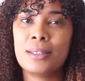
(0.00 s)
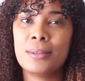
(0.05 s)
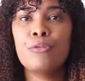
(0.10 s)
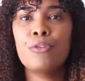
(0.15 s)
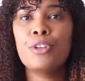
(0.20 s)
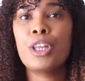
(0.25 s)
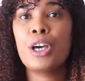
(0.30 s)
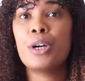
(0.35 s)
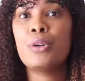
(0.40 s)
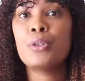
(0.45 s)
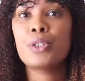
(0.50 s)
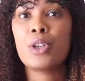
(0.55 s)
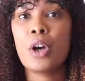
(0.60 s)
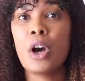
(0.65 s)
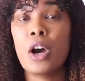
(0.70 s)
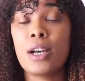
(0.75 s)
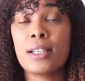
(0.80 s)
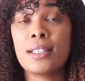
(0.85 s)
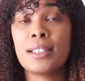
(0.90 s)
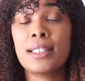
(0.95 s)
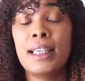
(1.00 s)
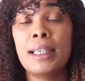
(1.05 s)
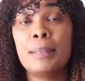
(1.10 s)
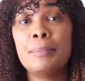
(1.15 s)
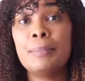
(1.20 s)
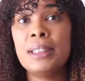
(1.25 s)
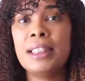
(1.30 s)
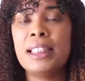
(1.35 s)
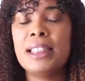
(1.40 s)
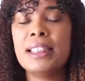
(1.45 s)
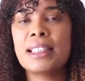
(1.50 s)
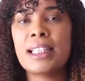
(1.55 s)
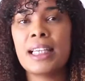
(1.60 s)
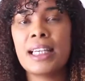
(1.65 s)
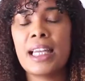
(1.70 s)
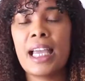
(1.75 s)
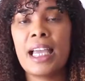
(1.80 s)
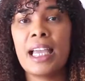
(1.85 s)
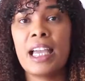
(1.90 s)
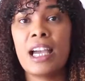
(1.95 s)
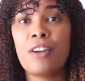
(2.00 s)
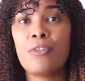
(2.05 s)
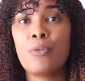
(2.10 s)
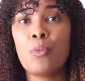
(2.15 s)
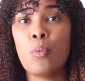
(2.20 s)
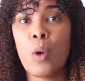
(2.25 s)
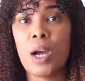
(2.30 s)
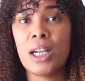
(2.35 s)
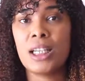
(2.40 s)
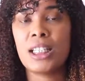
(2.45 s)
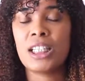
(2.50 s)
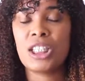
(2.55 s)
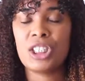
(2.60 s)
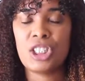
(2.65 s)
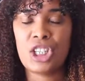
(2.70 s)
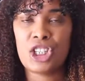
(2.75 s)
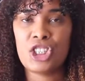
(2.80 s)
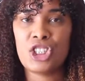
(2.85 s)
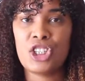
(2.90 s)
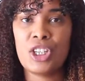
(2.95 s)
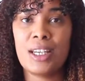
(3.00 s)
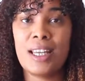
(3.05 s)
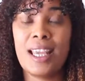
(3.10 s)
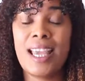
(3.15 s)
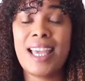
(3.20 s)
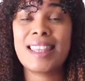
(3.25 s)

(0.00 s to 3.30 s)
For those asking, please can I have one session?